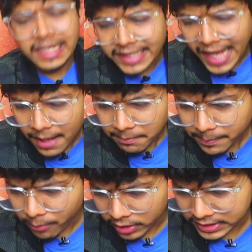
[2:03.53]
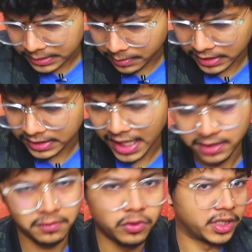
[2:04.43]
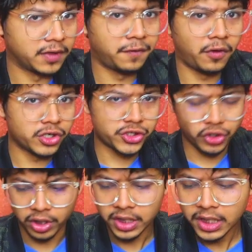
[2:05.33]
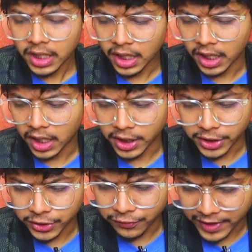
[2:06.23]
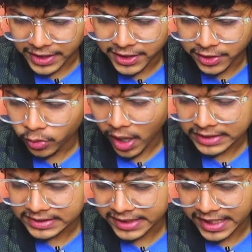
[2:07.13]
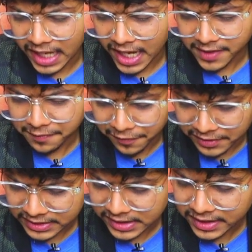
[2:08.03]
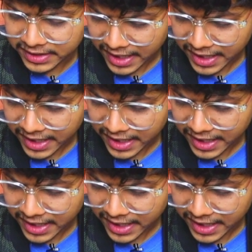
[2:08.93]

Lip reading: can be possible that, okay, for sure, when you are saying Aryan, firstly they are